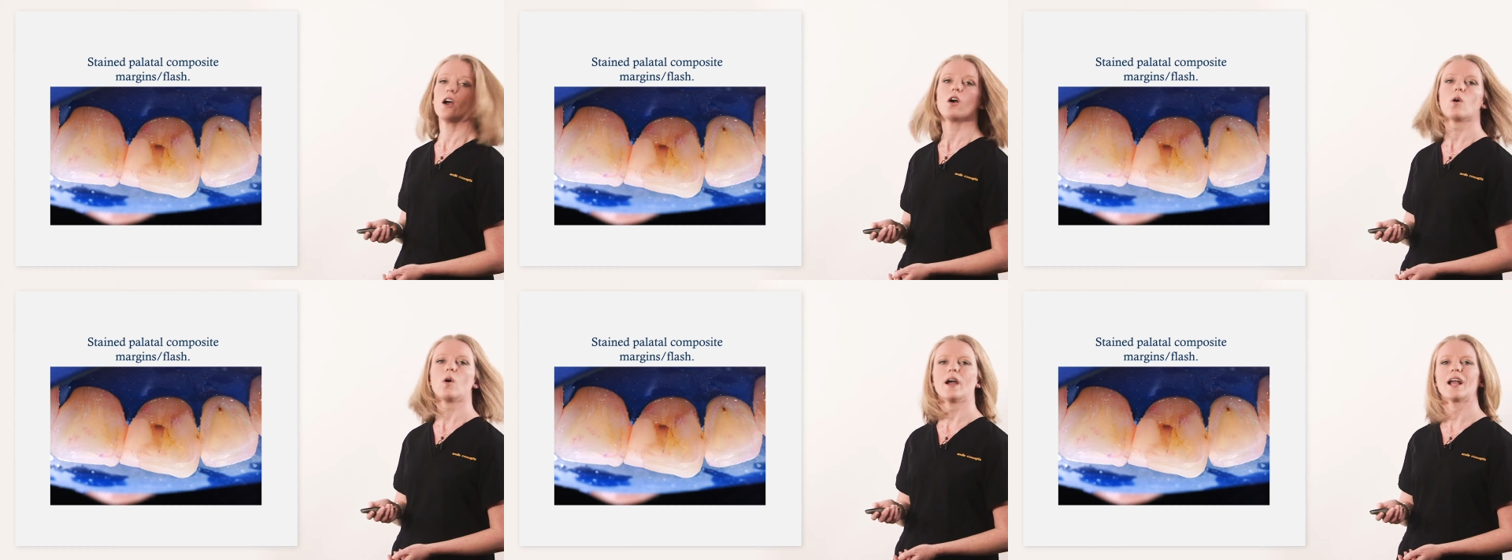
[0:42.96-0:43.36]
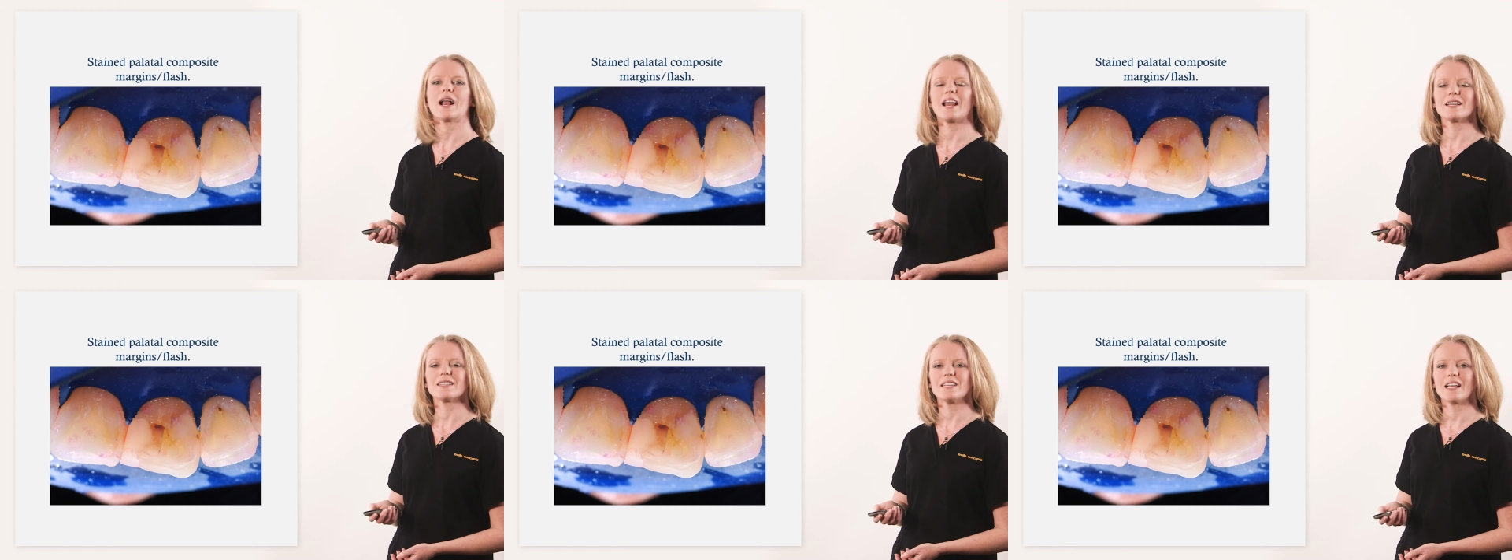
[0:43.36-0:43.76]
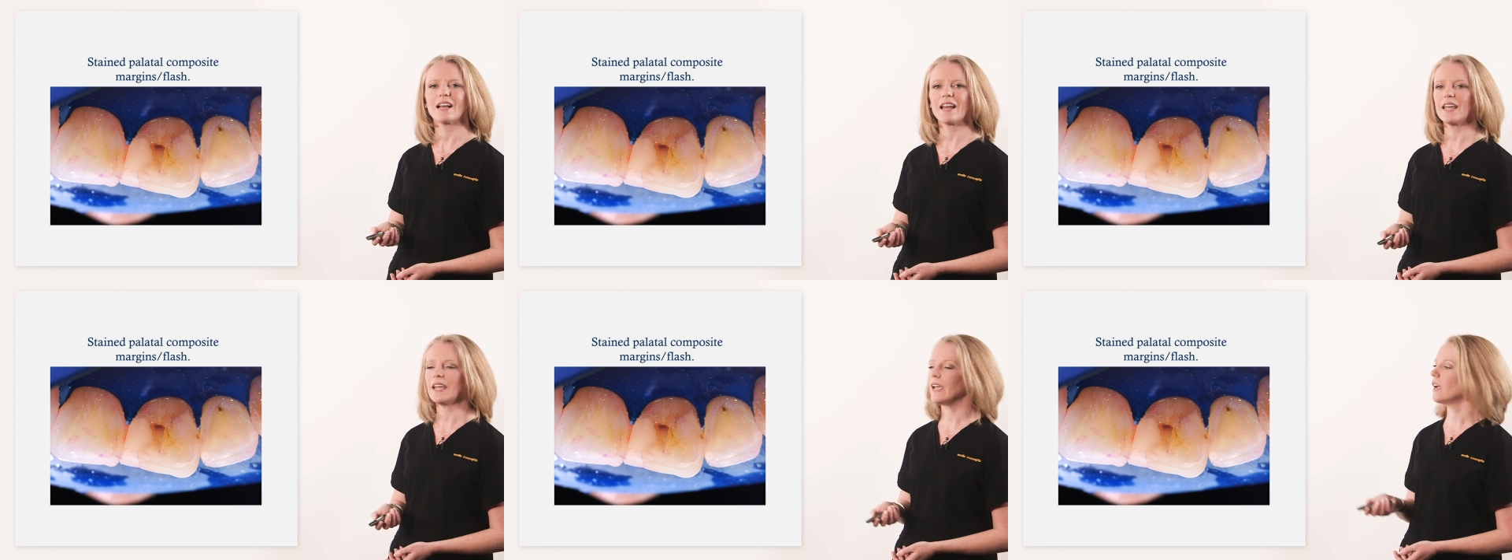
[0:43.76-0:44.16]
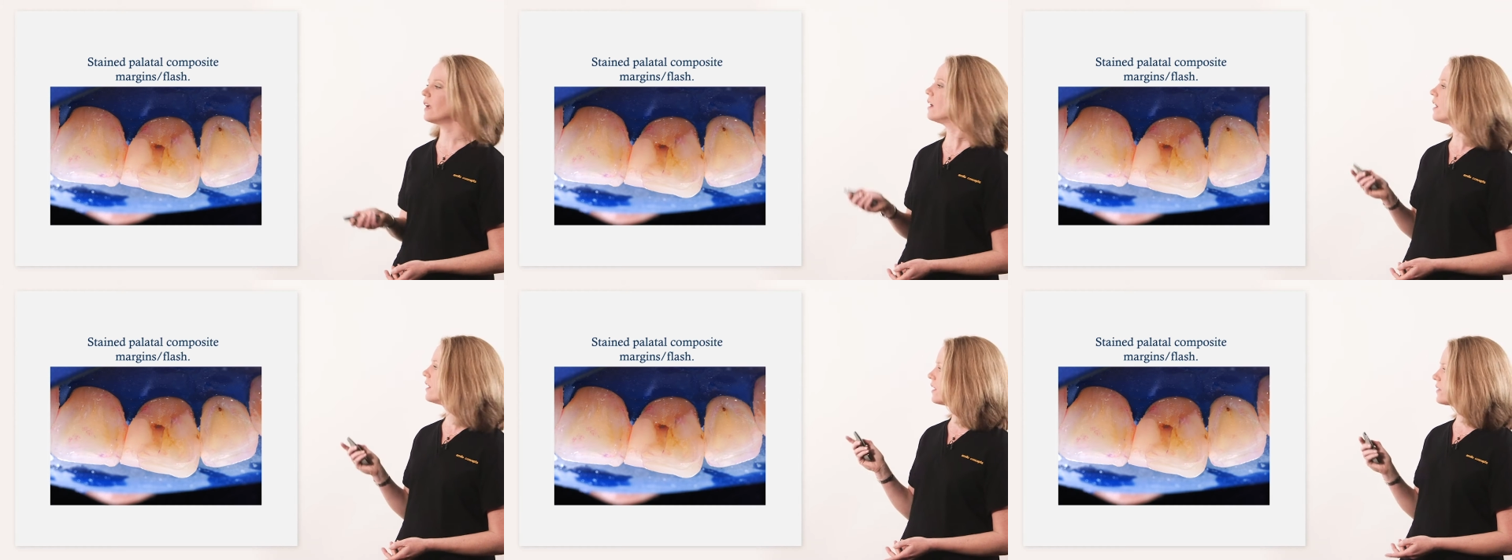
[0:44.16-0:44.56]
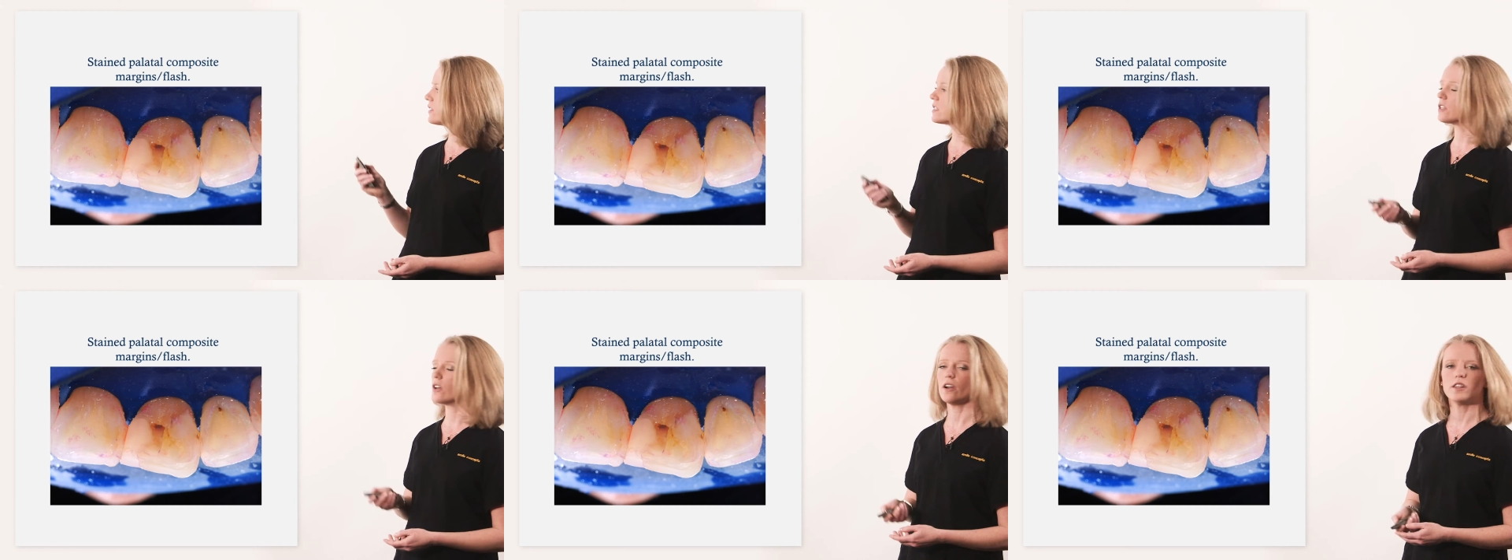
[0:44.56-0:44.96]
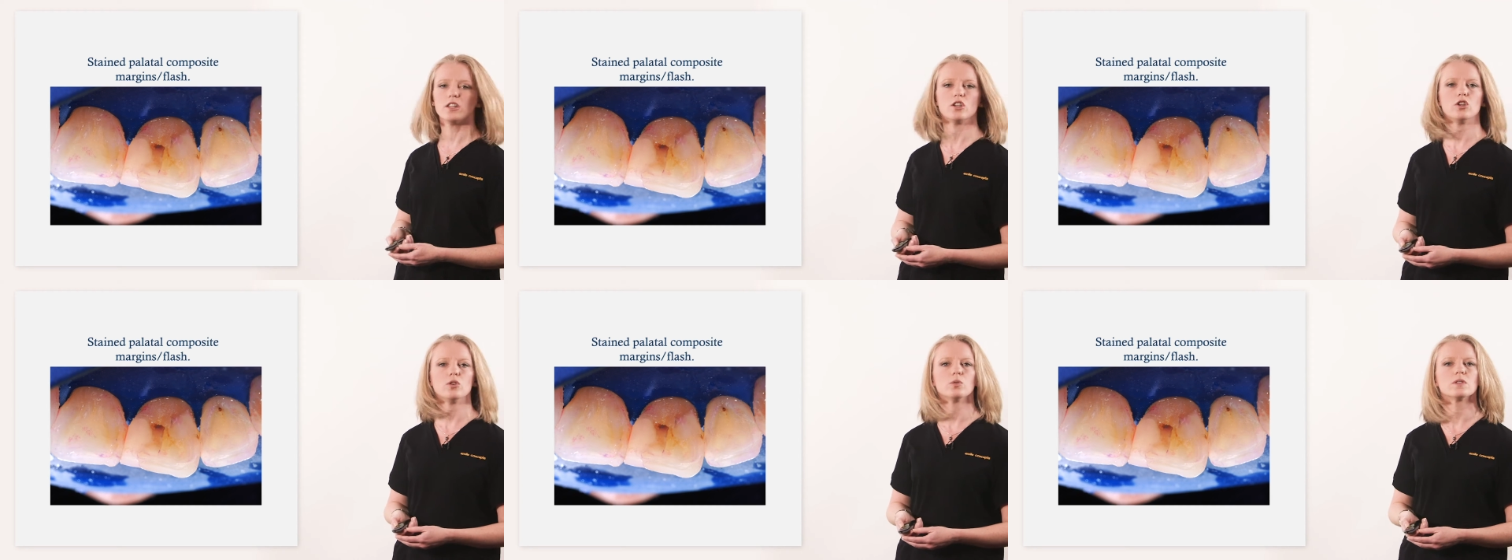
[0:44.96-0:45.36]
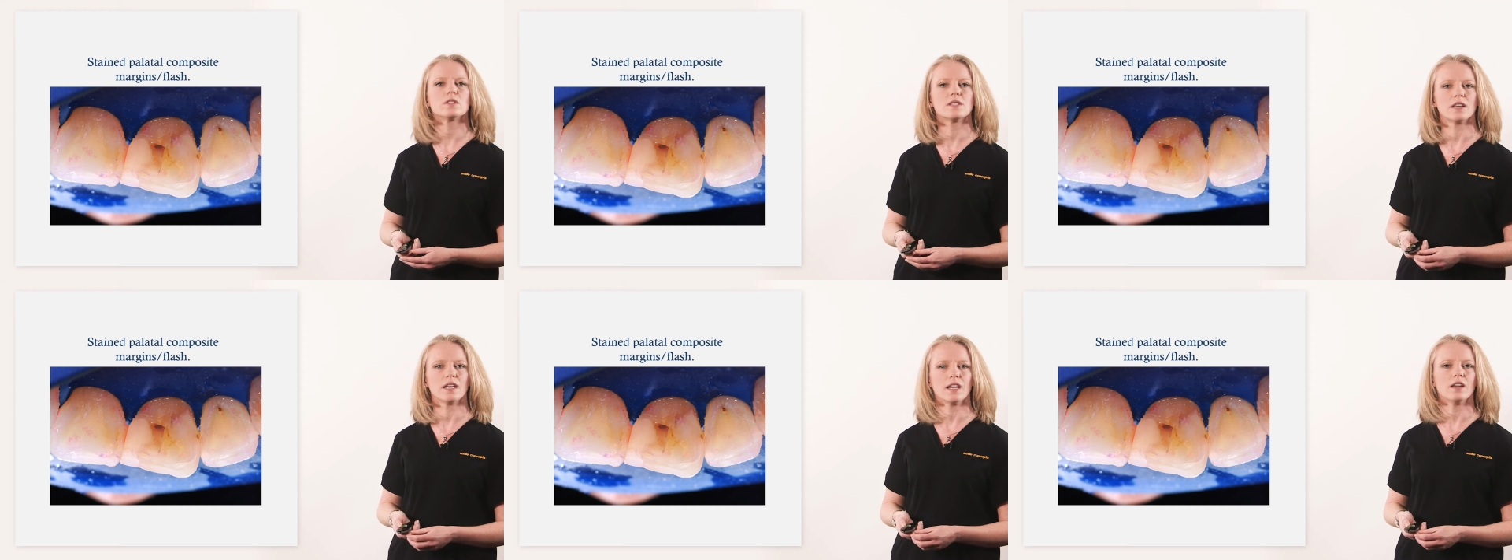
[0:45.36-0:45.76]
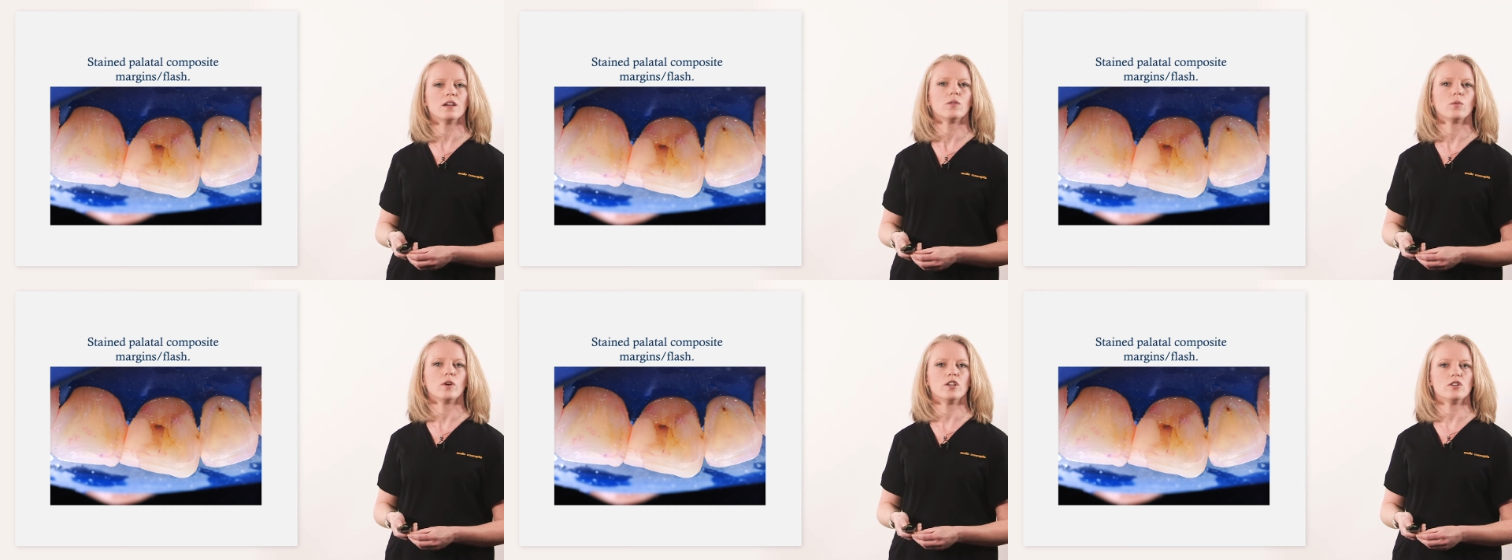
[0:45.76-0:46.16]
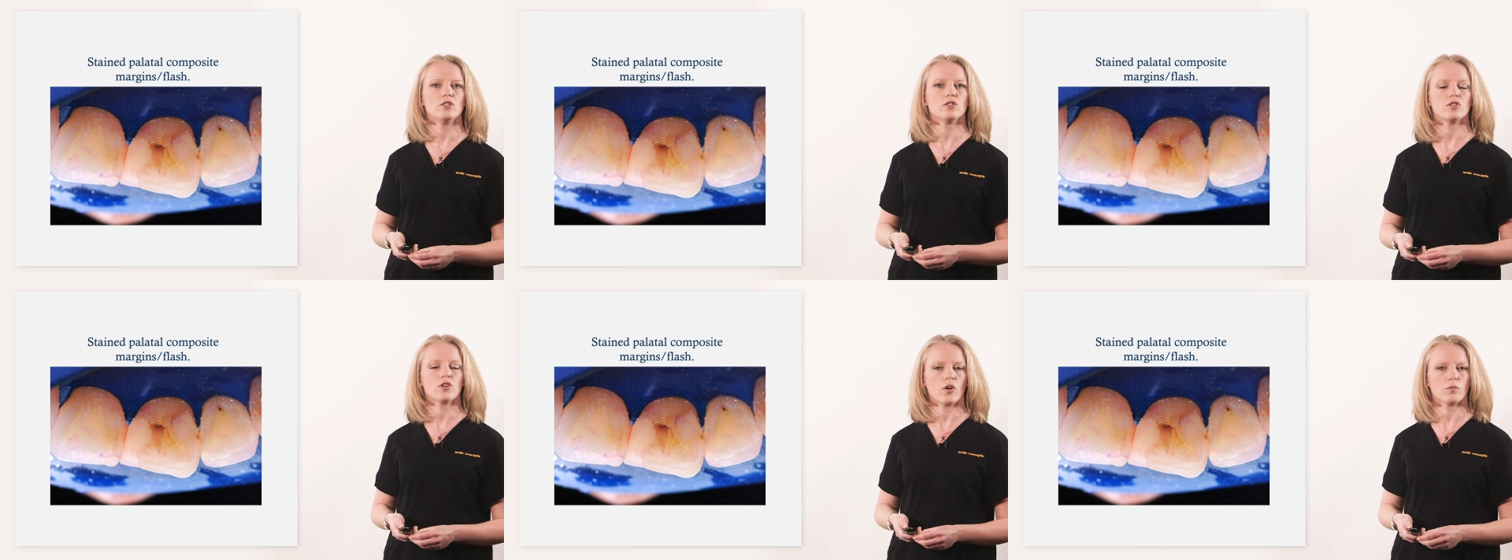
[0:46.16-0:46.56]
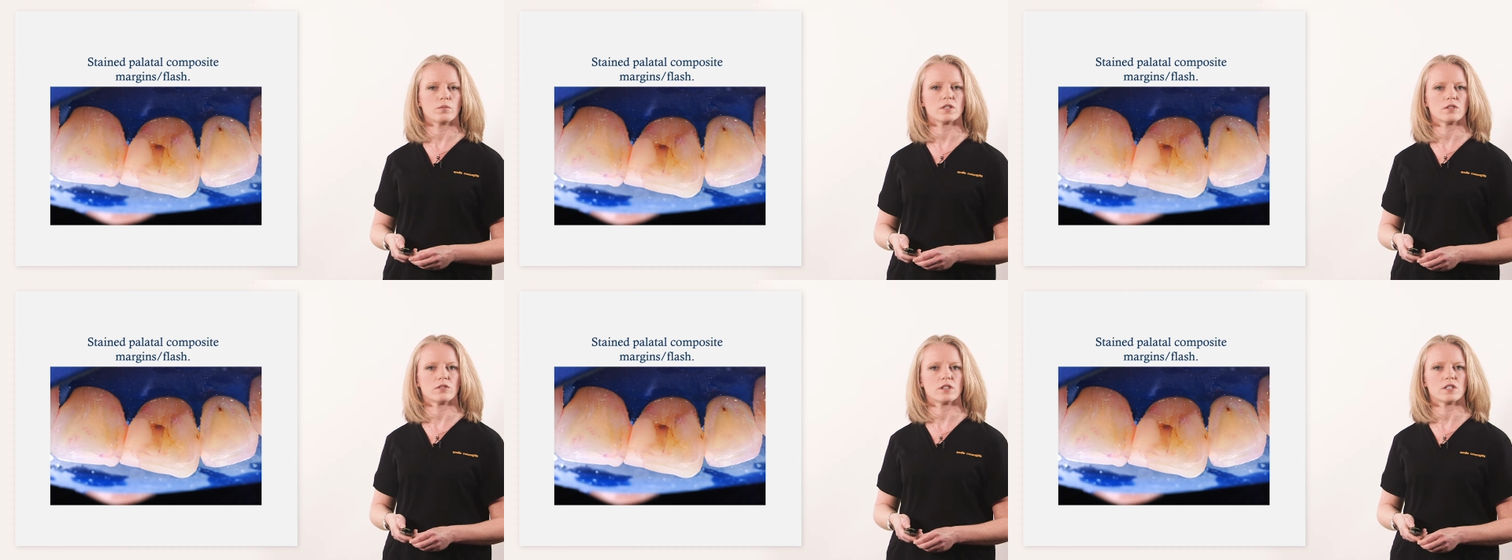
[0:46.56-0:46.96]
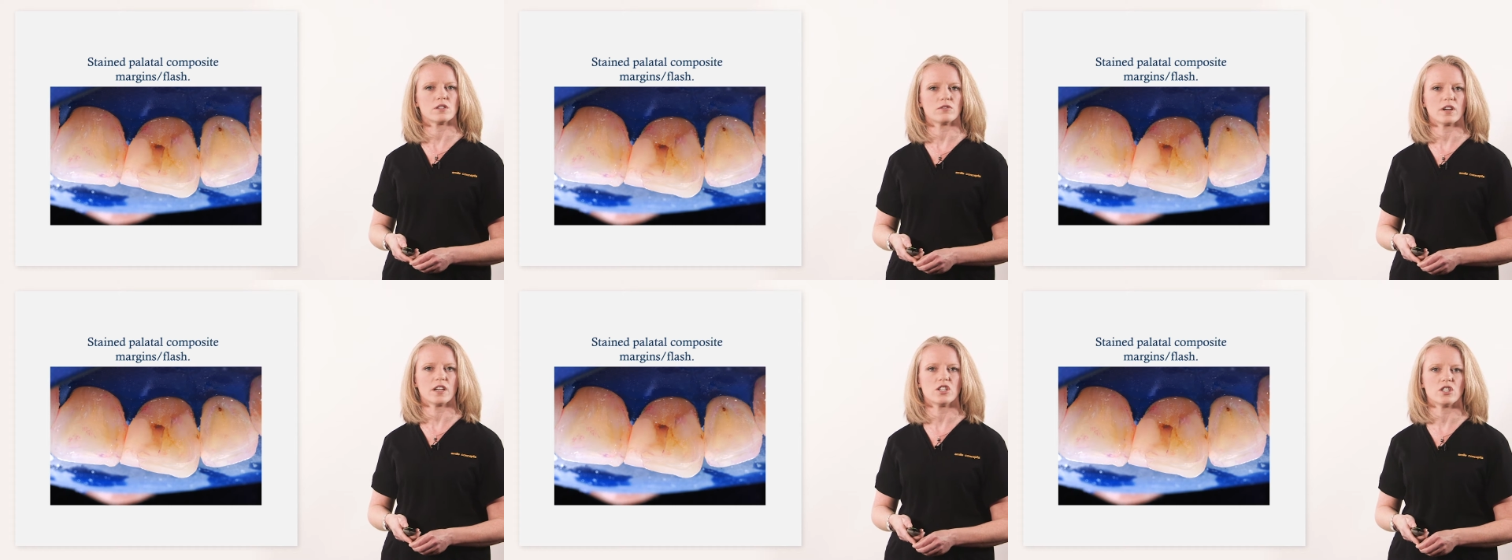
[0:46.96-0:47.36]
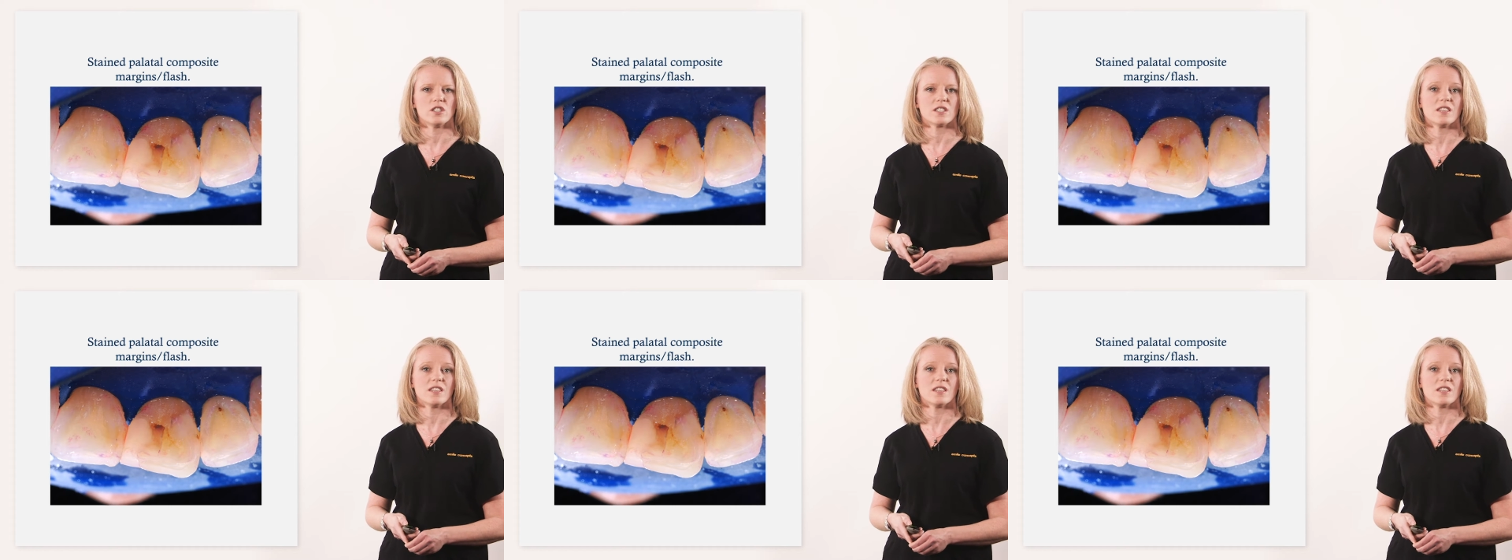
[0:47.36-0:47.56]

Quite classically here, another sign that you will see when you do composite restorations,